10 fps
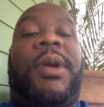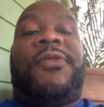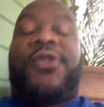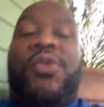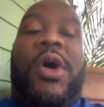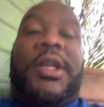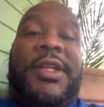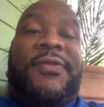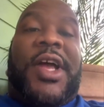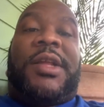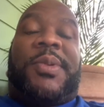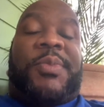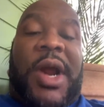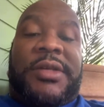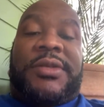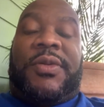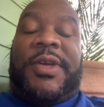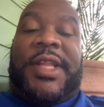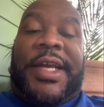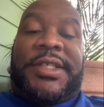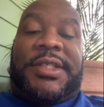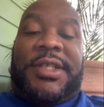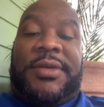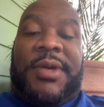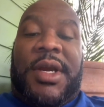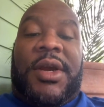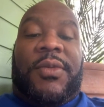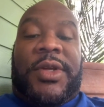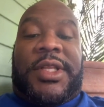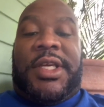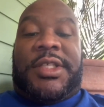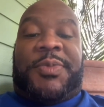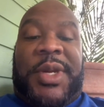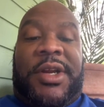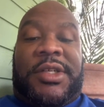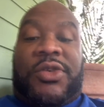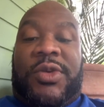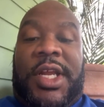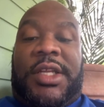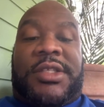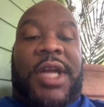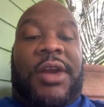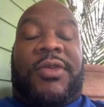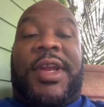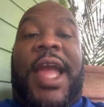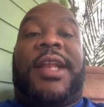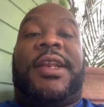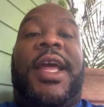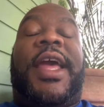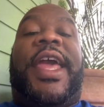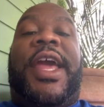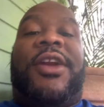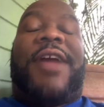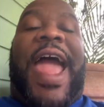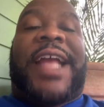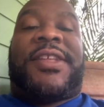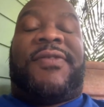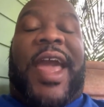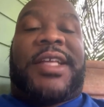But if you want to develop a personal relationship with these spirits, you need to start creating interactive